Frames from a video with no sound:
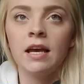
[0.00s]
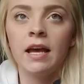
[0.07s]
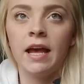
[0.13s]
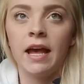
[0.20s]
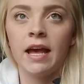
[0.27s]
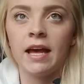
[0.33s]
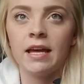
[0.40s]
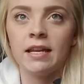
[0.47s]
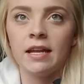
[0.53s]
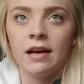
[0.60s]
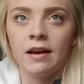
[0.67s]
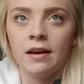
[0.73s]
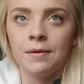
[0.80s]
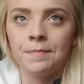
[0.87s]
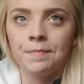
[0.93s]

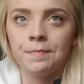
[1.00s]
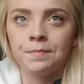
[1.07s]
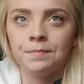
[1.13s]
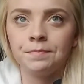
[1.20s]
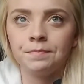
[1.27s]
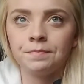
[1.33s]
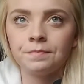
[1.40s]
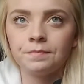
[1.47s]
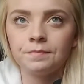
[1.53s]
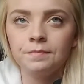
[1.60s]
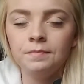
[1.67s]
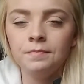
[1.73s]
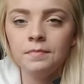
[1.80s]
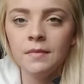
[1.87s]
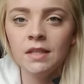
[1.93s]
And
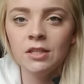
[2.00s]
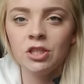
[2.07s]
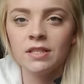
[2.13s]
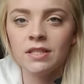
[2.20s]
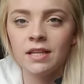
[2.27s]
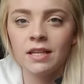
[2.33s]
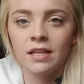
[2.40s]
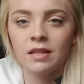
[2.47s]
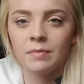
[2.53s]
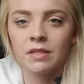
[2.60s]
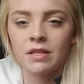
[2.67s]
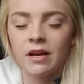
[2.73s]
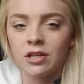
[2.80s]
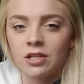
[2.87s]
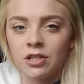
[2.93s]
just sitting in the
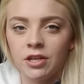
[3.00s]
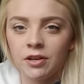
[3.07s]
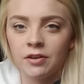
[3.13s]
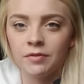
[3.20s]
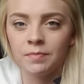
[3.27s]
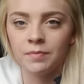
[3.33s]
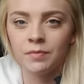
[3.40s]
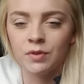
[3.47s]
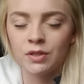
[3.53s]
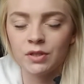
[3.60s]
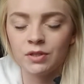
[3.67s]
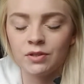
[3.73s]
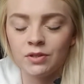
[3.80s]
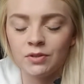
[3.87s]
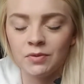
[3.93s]
massage chair was
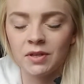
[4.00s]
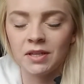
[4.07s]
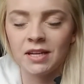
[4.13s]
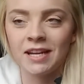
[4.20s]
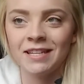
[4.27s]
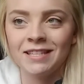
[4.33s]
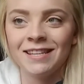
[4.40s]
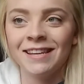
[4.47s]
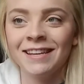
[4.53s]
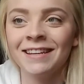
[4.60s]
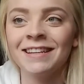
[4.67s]
just really nice.